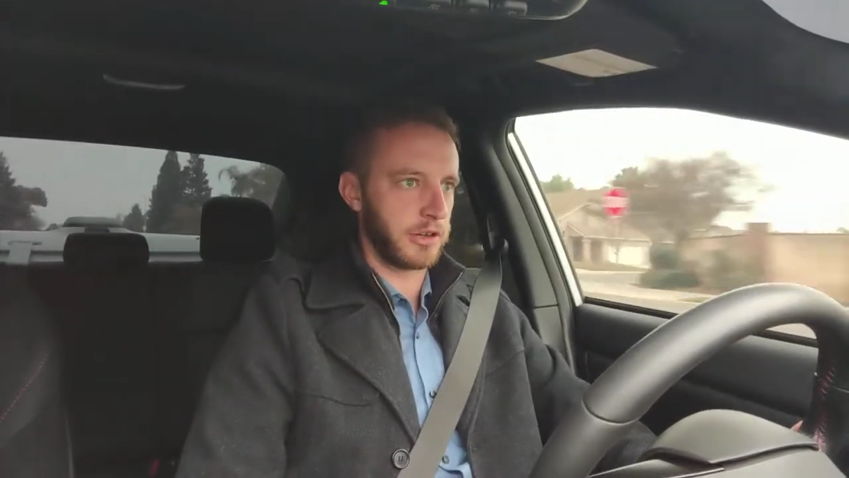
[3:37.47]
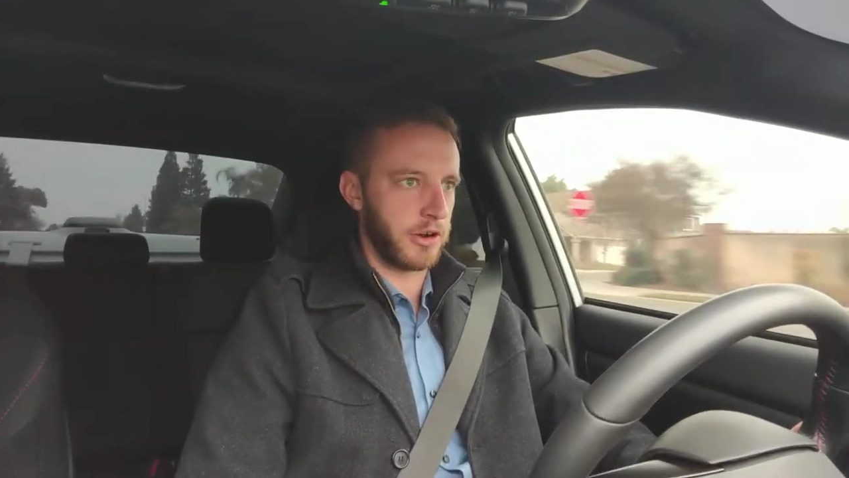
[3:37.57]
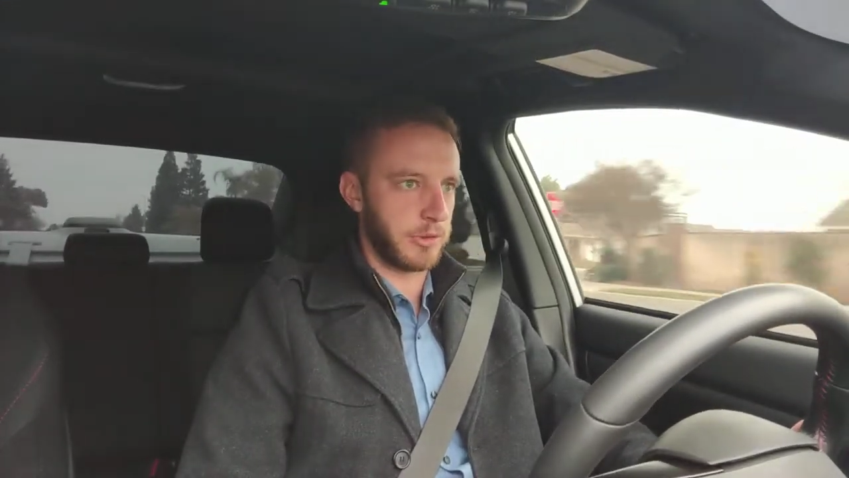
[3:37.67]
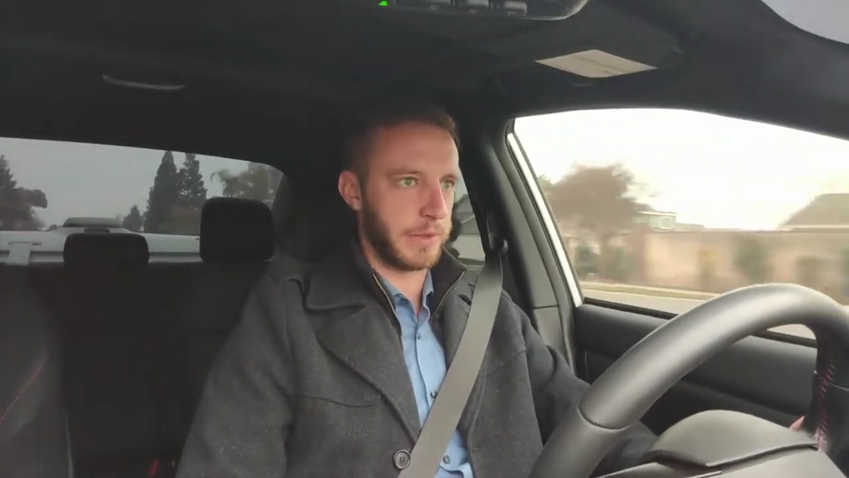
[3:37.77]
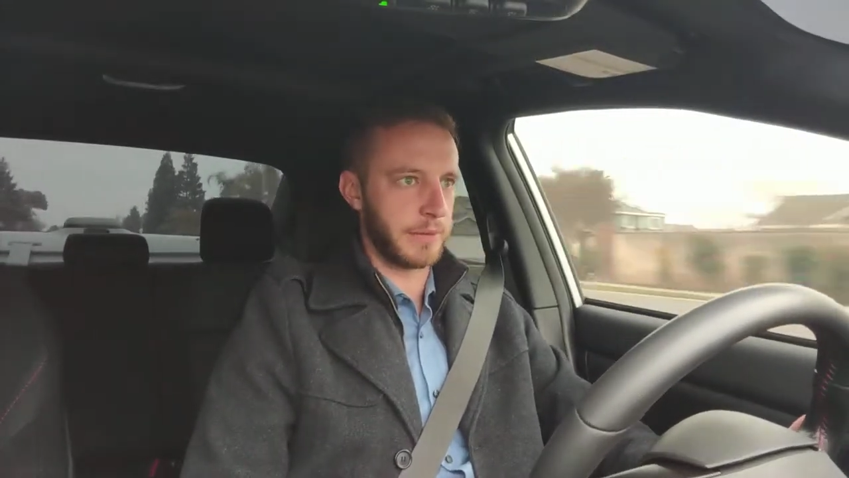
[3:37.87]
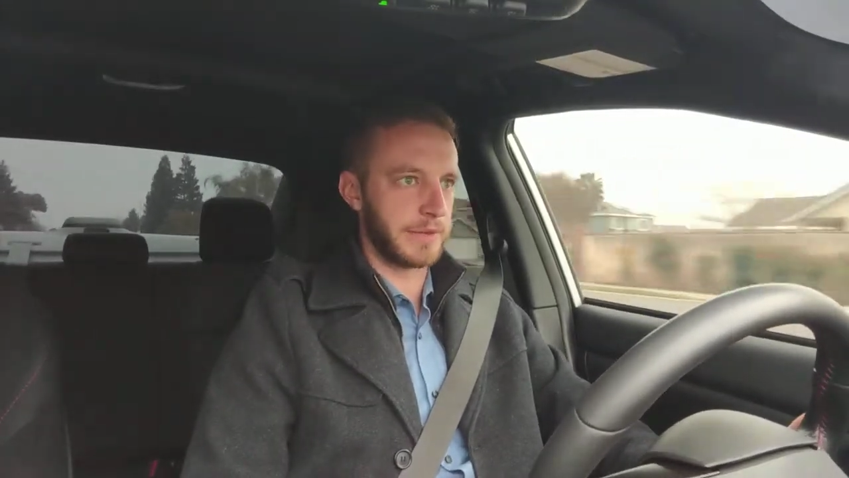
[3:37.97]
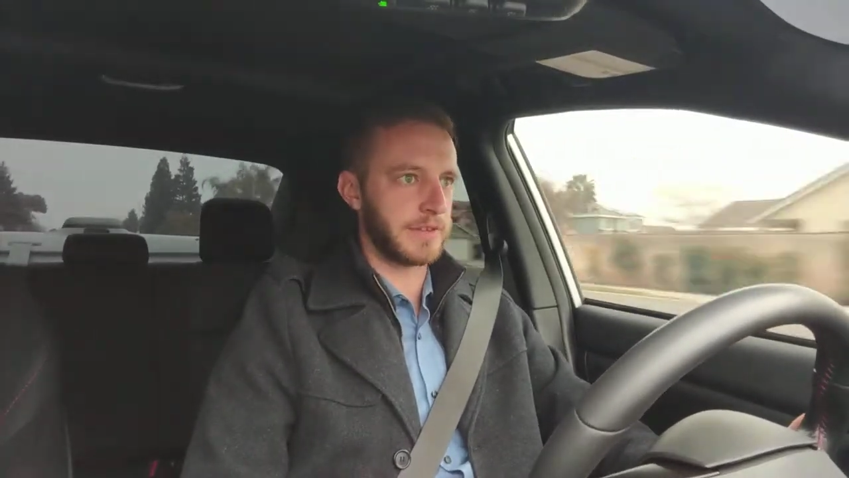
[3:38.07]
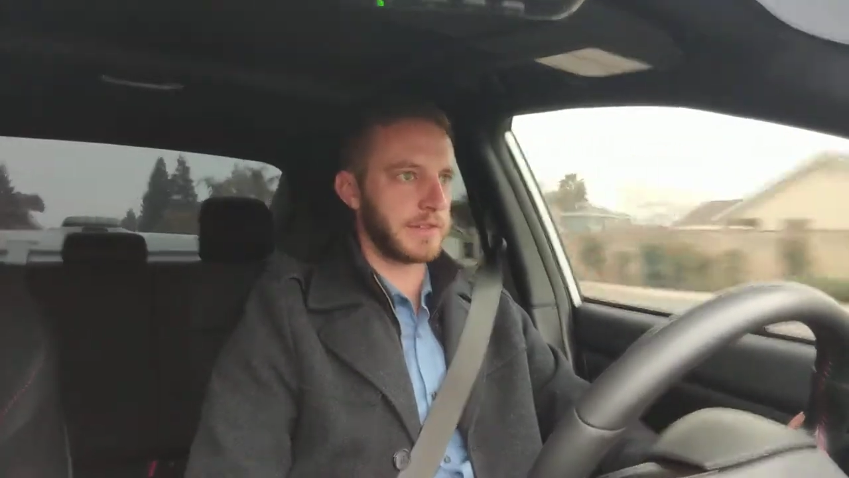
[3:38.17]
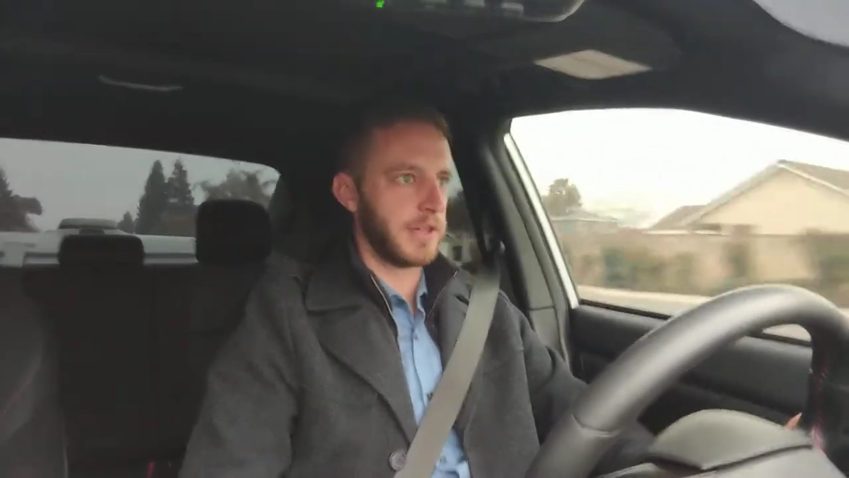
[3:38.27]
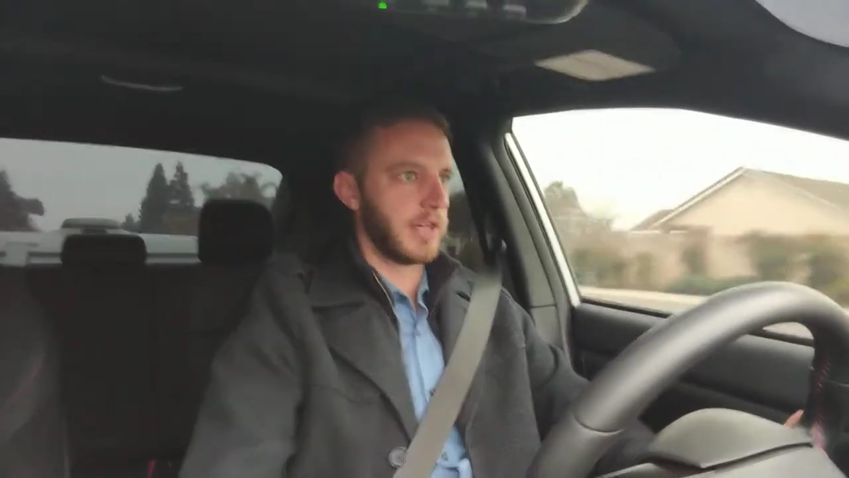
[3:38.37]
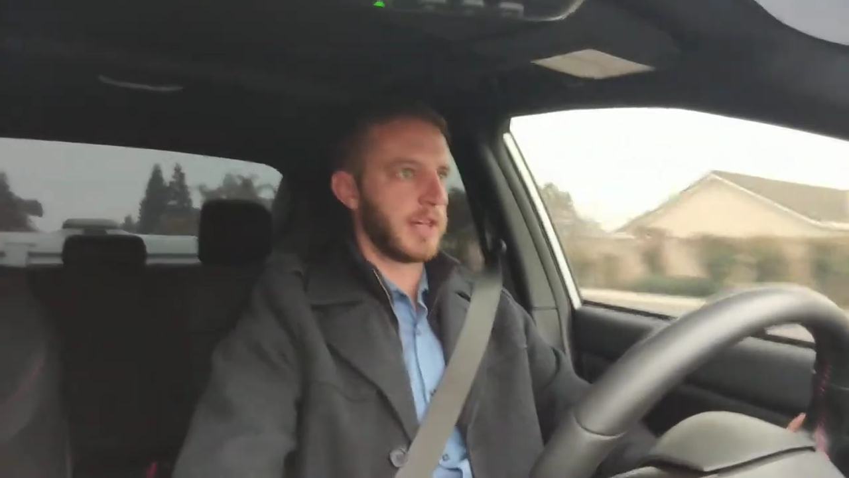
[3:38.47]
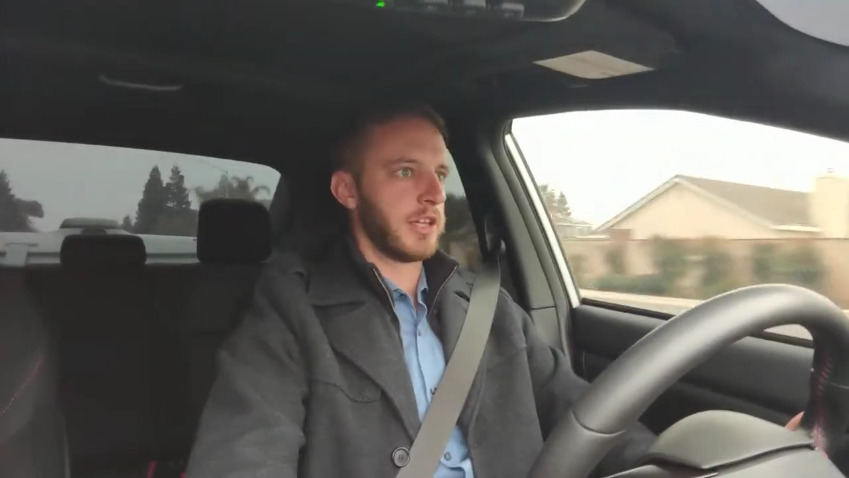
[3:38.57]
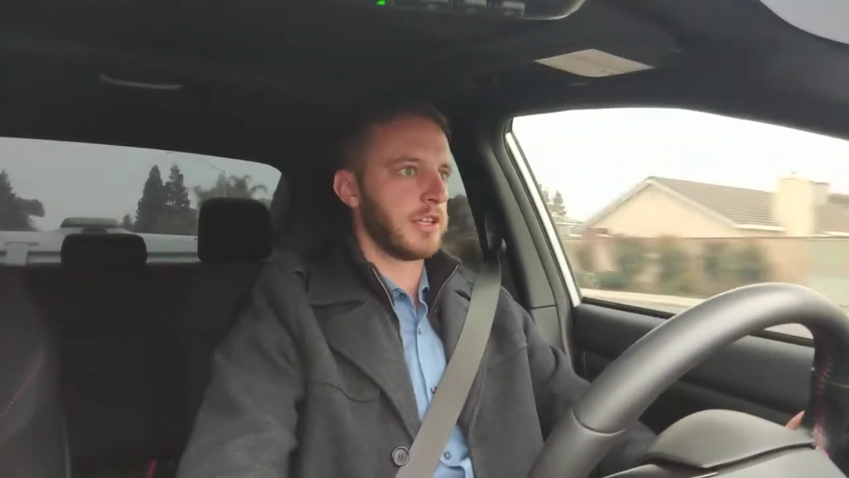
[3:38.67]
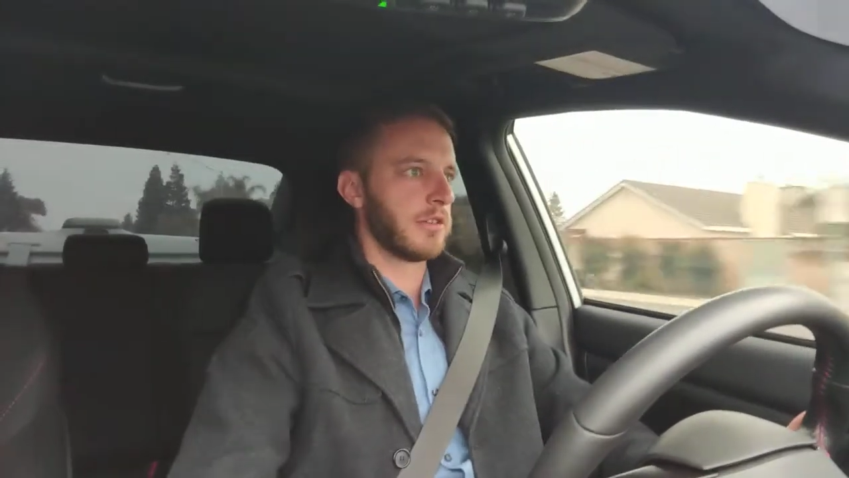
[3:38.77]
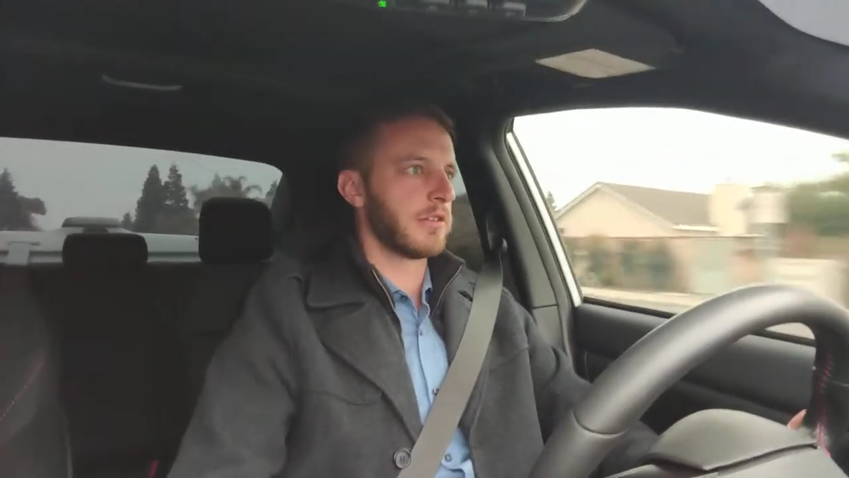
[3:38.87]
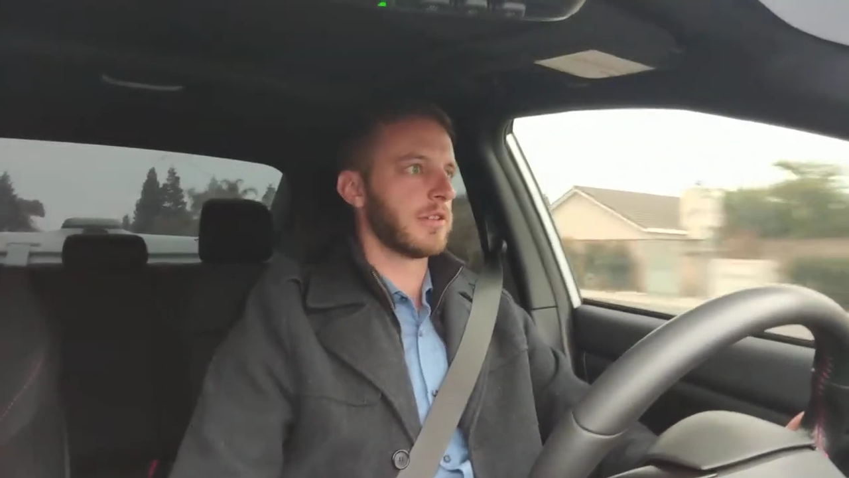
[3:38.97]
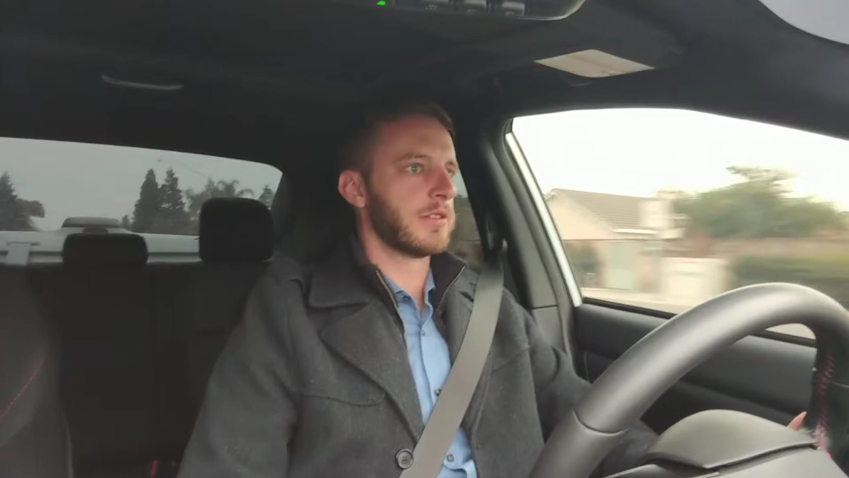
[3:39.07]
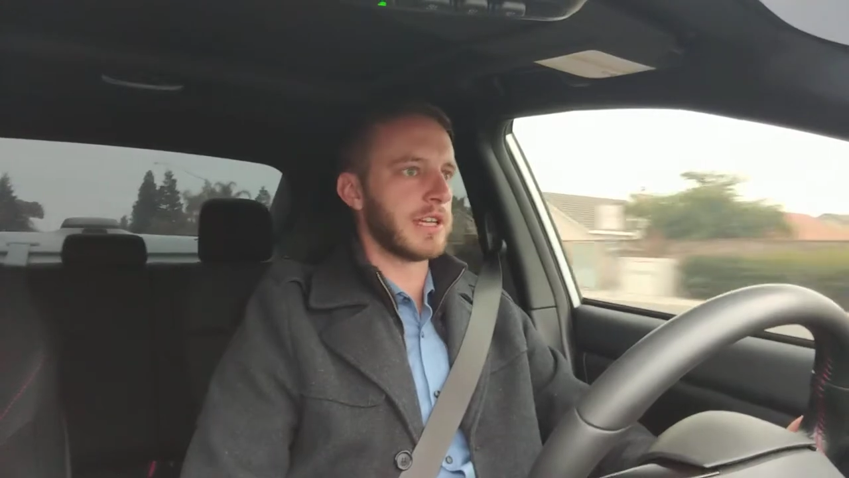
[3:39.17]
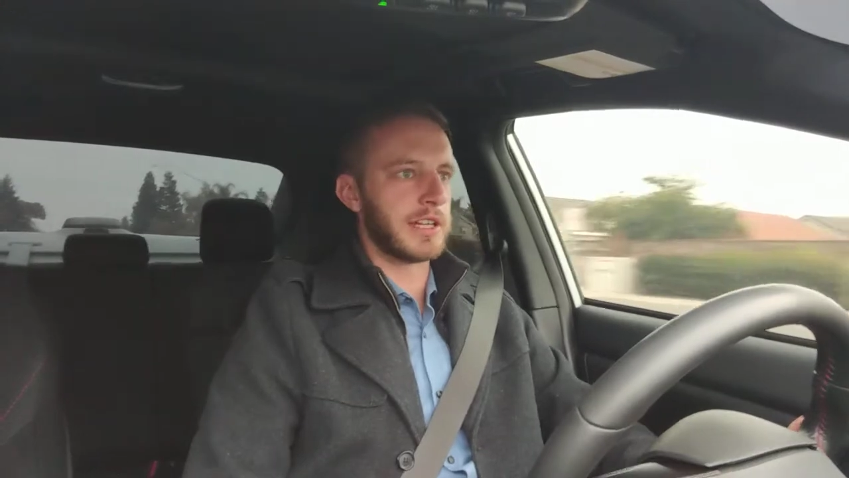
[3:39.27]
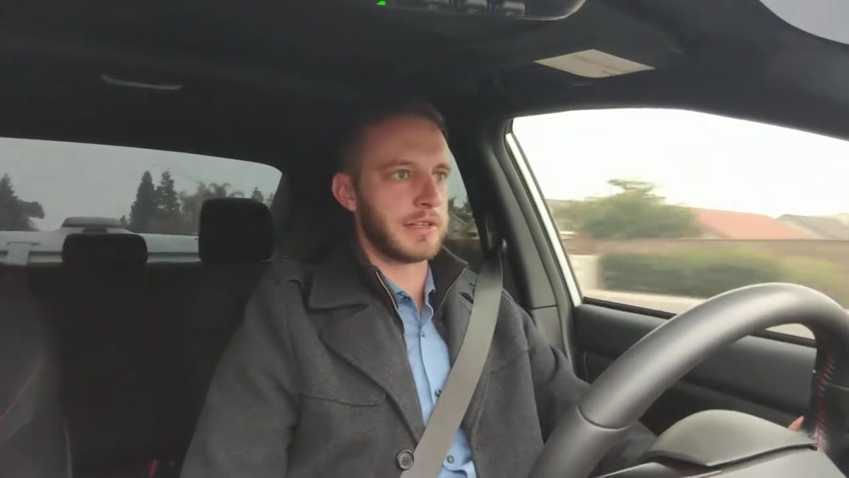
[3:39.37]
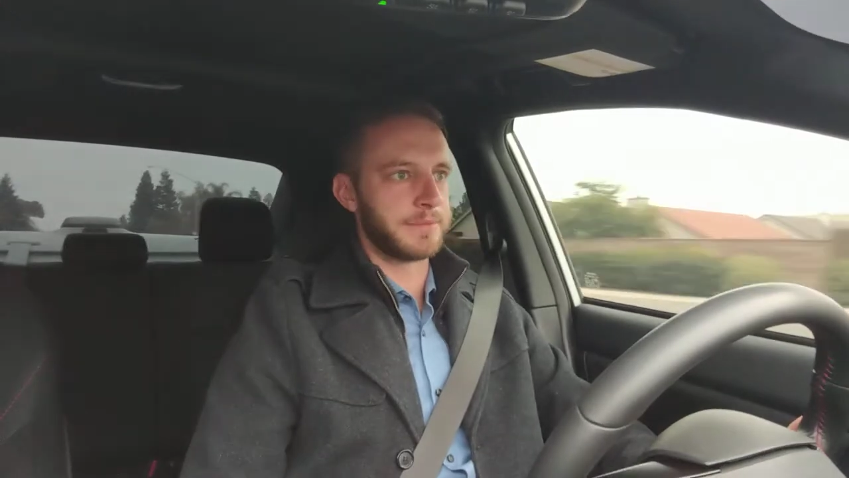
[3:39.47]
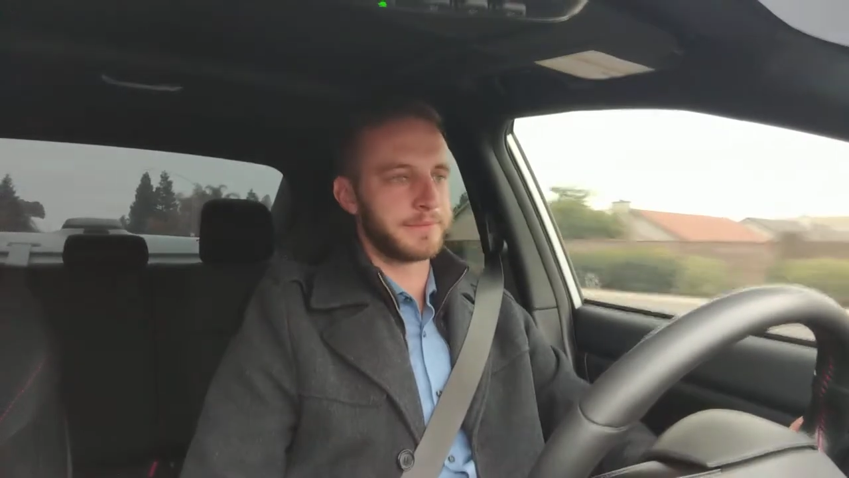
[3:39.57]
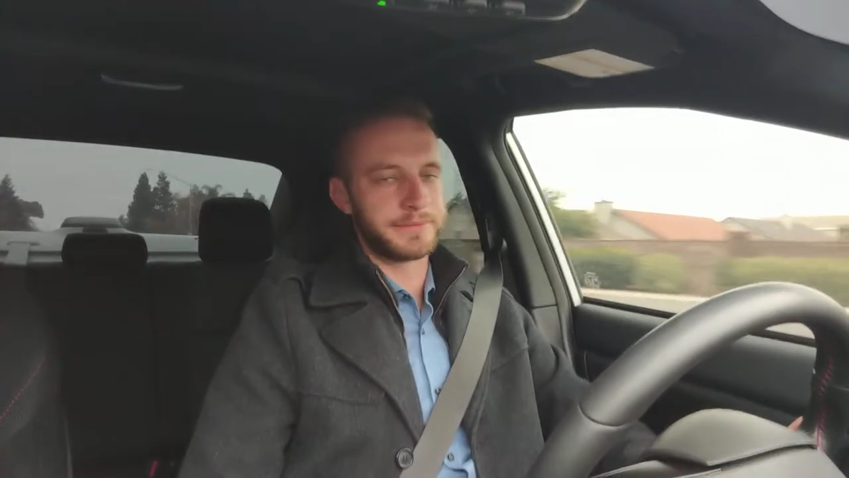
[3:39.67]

car payments, you could get,